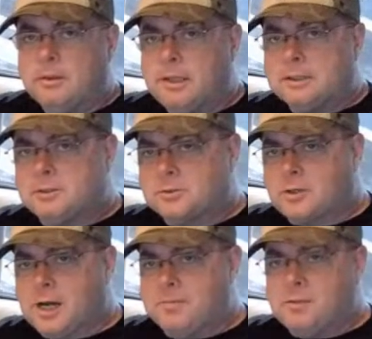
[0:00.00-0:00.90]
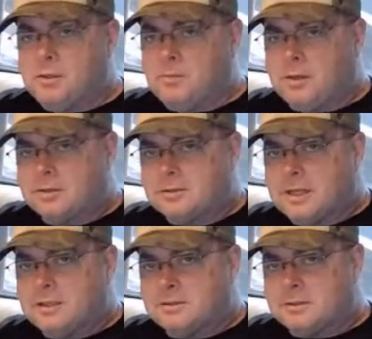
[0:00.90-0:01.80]
that subscribe to you because
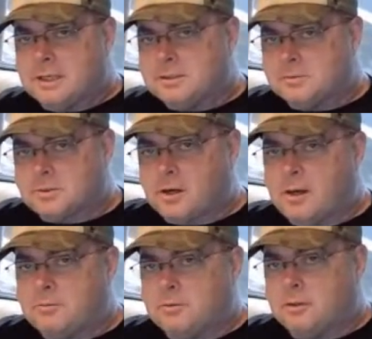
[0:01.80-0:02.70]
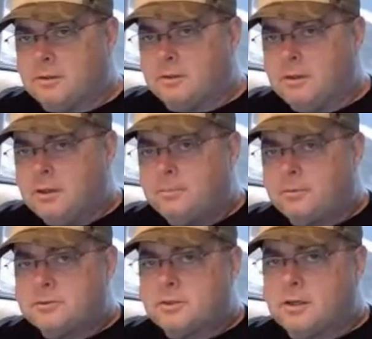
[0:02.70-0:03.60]
they subscribe to the
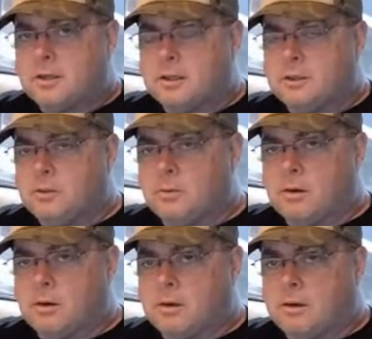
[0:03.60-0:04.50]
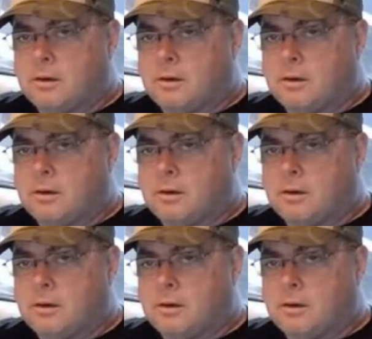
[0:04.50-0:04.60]
persona that you were